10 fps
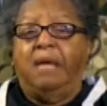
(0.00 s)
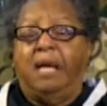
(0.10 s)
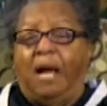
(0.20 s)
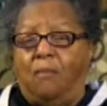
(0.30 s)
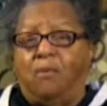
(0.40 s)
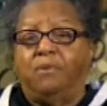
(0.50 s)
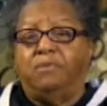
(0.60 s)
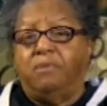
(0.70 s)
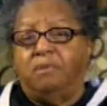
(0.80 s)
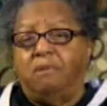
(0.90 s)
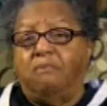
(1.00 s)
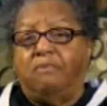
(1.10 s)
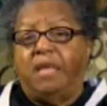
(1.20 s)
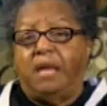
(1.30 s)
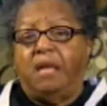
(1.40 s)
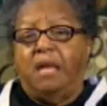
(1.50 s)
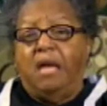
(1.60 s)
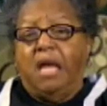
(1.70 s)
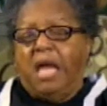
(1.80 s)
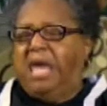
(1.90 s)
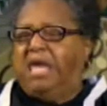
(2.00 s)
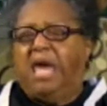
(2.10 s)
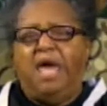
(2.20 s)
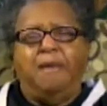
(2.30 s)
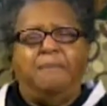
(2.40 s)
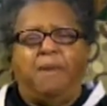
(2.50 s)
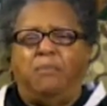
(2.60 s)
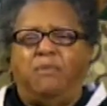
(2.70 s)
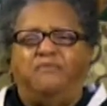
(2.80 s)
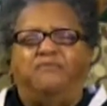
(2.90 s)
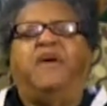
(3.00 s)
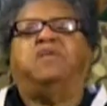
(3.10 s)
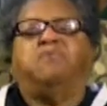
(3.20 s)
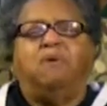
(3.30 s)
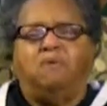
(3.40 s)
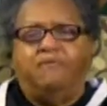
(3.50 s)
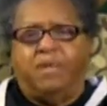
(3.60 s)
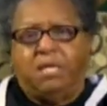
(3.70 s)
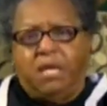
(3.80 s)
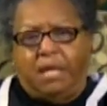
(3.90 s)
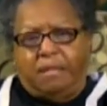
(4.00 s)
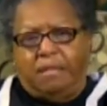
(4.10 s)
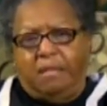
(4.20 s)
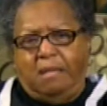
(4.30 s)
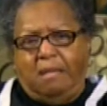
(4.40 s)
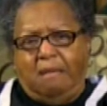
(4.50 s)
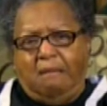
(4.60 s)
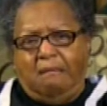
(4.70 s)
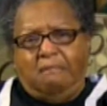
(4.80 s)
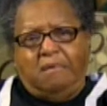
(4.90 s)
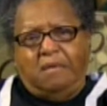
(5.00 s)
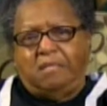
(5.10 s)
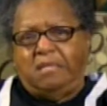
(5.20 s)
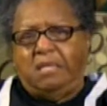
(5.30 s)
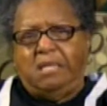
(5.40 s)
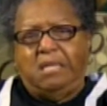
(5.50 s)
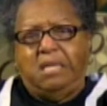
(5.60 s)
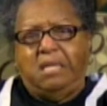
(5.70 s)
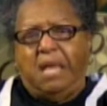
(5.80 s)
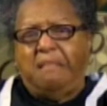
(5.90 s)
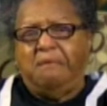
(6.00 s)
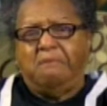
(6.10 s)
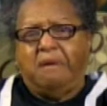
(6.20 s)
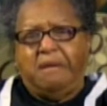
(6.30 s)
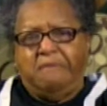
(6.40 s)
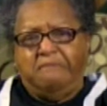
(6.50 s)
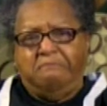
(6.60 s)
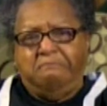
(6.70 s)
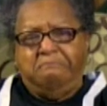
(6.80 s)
And I want you to know that. He came up with victory over death. Yes, he did, and the grave.